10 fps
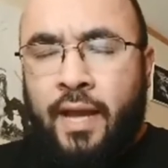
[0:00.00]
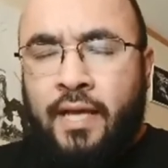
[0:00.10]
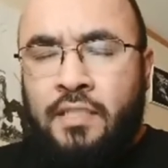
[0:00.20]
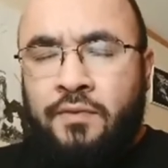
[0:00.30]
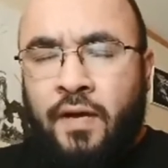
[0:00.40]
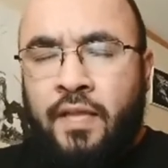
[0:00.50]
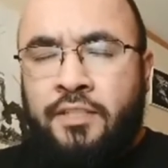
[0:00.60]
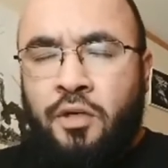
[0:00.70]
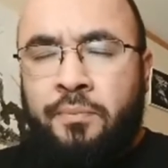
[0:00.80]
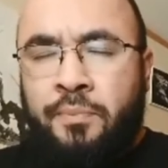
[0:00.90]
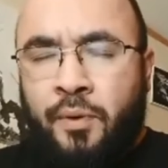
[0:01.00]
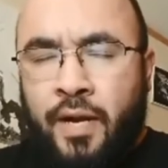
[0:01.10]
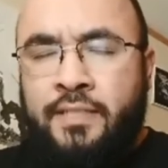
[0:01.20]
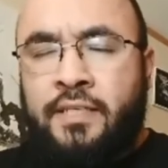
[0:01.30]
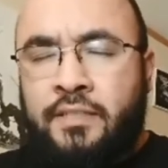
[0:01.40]
We ask, Father, that your
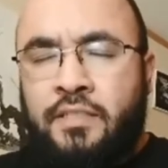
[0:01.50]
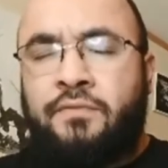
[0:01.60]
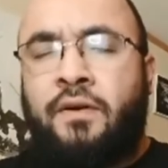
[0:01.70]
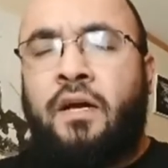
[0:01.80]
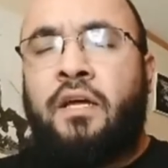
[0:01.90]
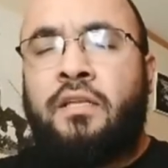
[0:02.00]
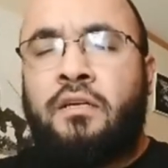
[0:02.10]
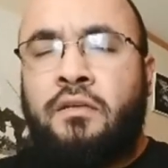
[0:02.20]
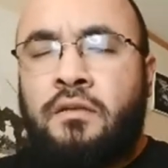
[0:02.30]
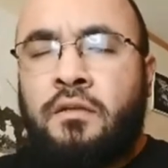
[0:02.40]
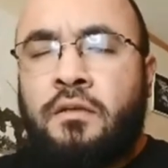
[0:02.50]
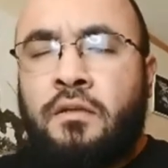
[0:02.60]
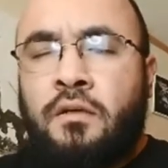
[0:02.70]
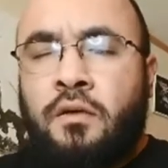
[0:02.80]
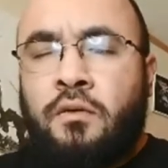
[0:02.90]
presence, Father,
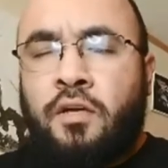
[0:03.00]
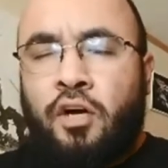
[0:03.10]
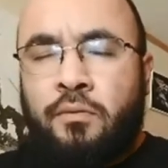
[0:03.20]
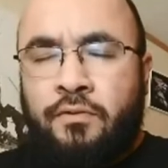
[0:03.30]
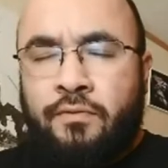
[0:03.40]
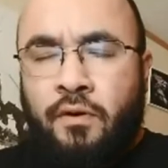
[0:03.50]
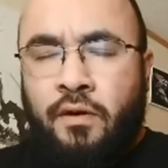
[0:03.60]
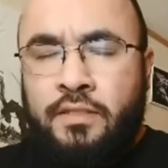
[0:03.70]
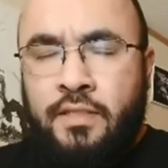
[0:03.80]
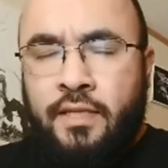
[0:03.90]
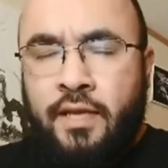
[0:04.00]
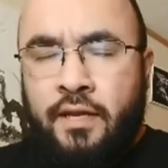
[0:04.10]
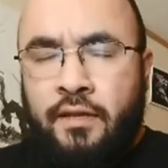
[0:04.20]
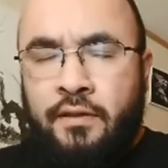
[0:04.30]
will go before us today.